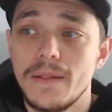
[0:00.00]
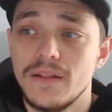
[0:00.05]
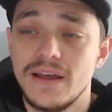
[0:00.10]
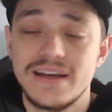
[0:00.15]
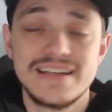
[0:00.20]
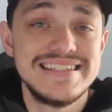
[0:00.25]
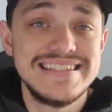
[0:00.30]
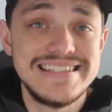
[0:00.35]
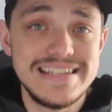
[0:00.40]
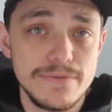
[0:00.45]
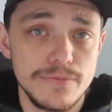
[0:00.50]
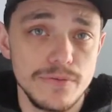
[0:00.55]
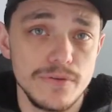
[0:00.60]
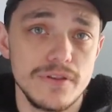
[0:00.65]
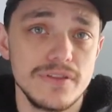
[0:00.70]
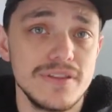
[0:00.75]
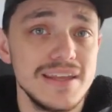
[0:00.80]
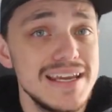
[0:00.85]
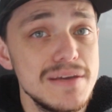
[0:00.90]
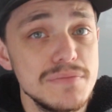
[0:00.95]
like
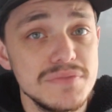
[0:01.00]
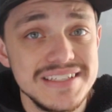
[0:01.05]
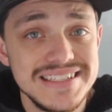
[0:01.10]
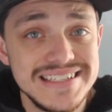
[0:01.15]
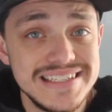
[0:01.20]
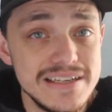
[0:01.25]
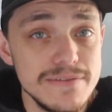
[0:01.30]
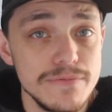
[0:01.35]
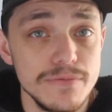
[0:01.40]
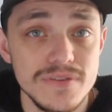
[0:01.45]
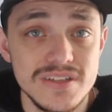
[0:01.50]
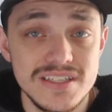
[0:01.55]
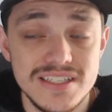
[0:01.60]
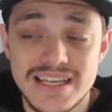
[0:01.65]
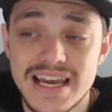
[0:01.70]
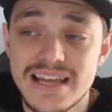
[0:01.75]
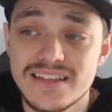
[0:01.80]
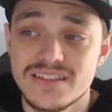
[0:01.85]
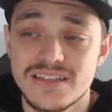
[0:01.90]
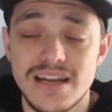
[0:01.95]
different themes and different
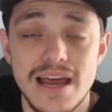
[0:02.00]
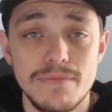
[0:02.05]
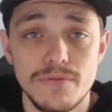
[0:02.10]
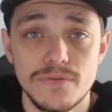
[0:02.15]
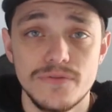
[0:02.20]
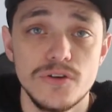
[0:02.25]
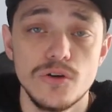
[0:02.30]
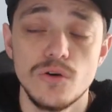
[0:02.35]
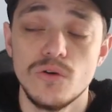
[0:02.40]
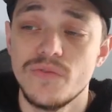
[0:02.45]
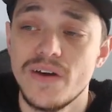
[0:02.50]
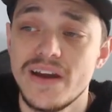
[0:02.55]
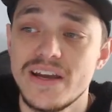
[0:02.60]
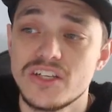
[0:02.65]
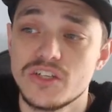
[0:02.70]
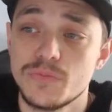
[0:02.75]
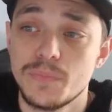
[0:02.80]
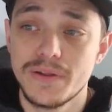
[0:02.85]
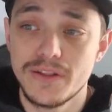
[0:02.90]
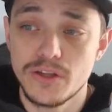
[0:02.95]
sets and have a few of
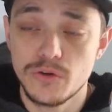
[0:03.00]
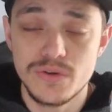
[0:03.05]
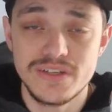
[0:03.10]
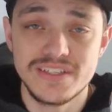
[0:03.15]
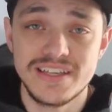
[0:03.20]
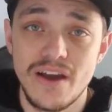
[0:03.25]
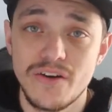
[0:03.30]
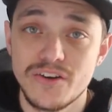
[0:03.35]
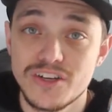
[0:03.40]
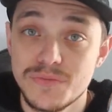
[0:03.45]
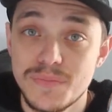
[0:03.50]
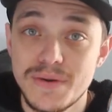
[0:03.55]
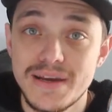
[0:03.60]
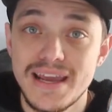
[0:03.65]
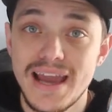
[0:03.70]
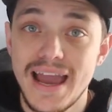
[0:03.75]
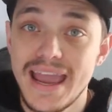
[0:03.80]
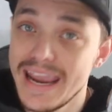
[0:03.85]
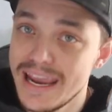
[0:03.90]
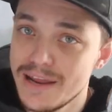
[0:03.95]
each, but there is going to
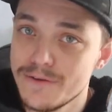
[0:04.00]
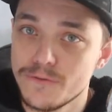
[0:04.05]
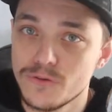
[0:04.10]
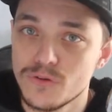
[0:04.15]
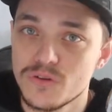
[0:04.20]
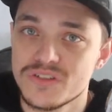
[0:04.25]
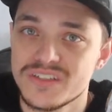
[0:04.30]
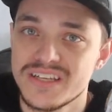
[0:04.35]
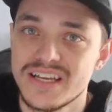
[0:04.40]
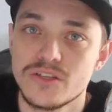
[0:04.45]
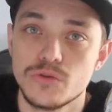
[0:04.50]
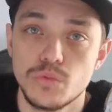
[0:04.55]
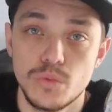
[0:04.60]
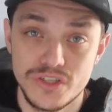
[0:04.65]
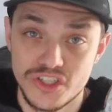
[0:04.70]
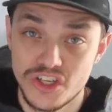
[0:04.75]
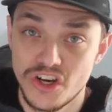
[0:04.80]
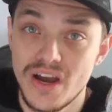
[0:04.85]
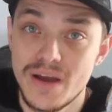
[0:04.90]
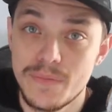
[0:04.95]
be a handful of sets
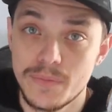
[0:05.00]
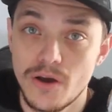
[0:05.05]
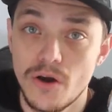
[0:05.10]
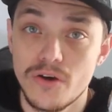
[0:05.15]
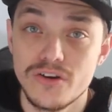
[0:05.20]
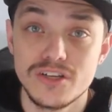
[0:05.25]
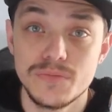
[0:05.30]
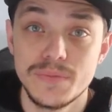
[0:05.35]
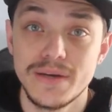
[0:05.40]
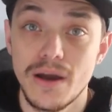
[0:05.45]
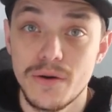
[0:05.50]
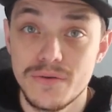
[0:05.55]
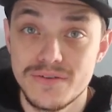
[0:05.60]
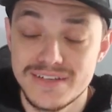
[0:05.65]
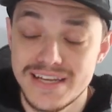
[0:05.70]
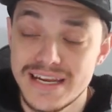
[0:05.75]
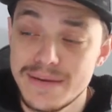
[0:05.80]
which I am going to be going